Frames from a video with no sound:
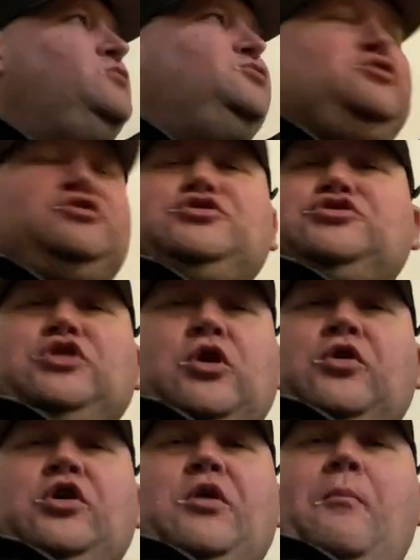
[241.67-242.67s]
It's so
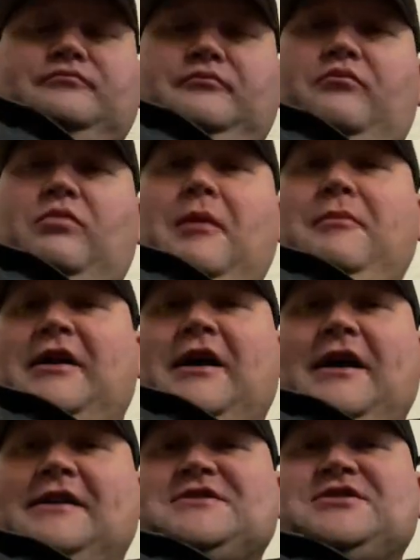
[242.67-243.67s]
good. But
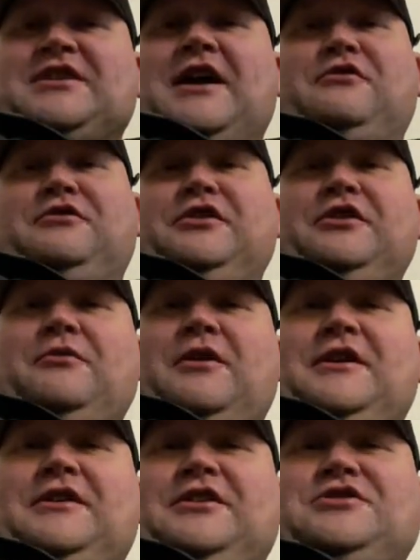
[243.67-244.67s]
honestly, I really
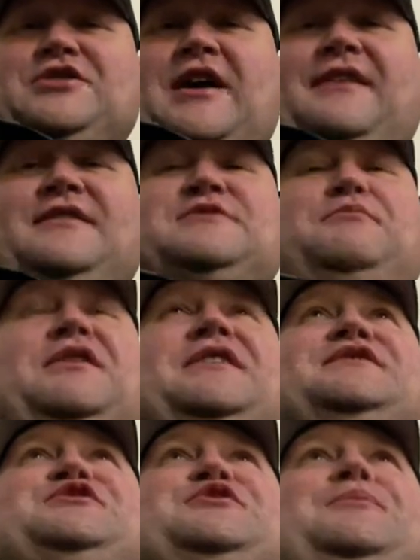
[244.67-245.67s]
wanted to try this
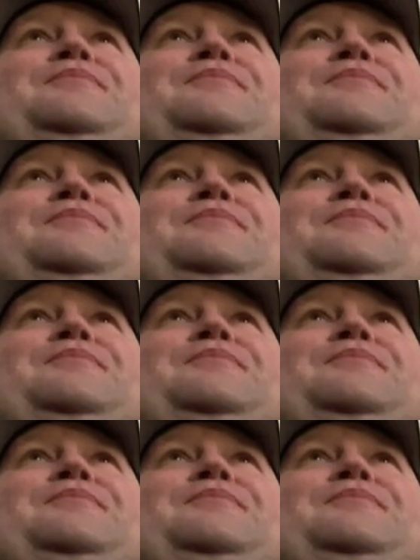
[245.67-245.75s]
place.